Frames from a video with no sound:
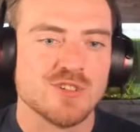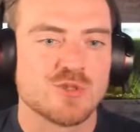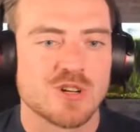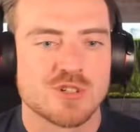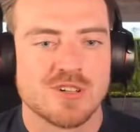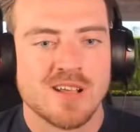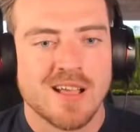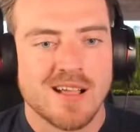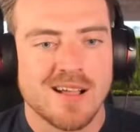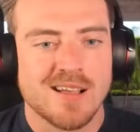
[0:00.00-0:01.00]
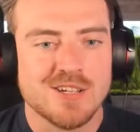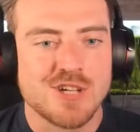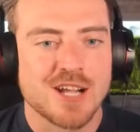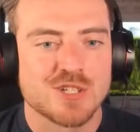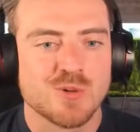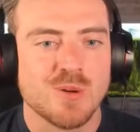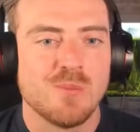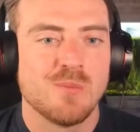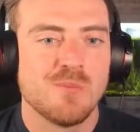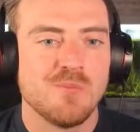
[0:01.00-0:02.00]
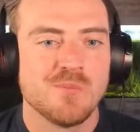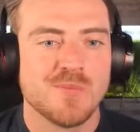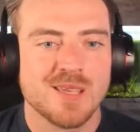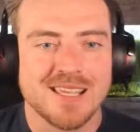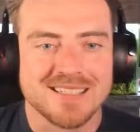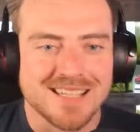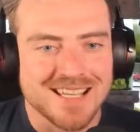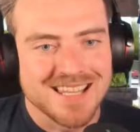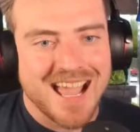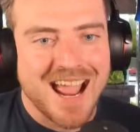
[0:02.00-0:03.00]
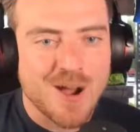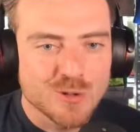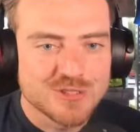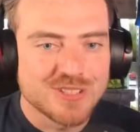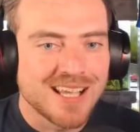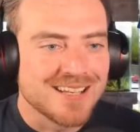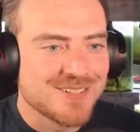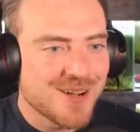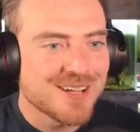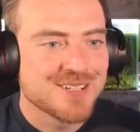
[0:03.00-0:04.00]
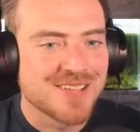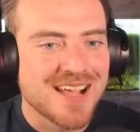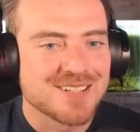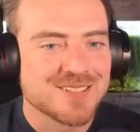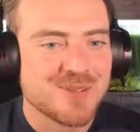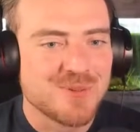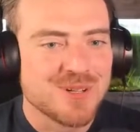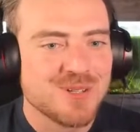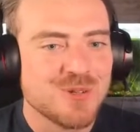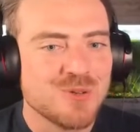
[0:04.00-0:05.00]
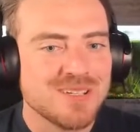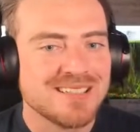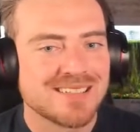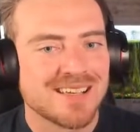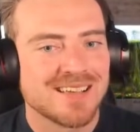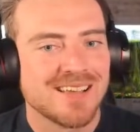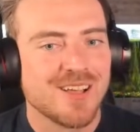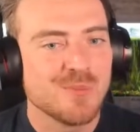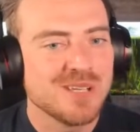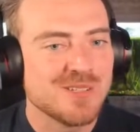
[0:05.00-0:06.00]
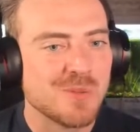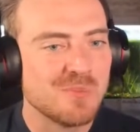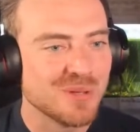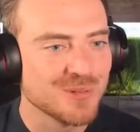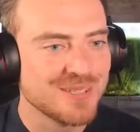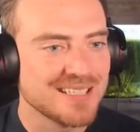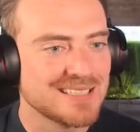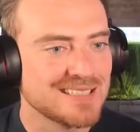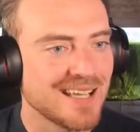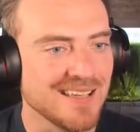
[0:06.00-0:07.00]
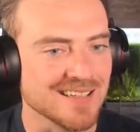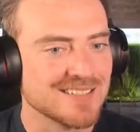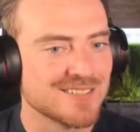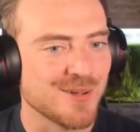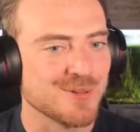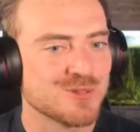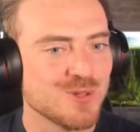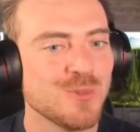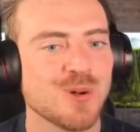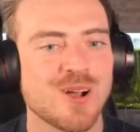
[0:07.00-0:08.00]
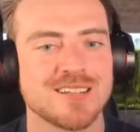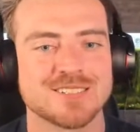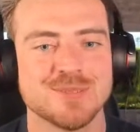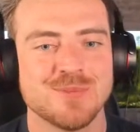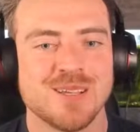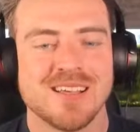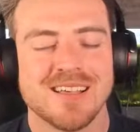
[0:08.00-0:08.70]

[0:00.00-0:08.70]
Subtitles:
structure. Joshua is in the house, and Josh is actually the one who is helping to build this site. So super awesome.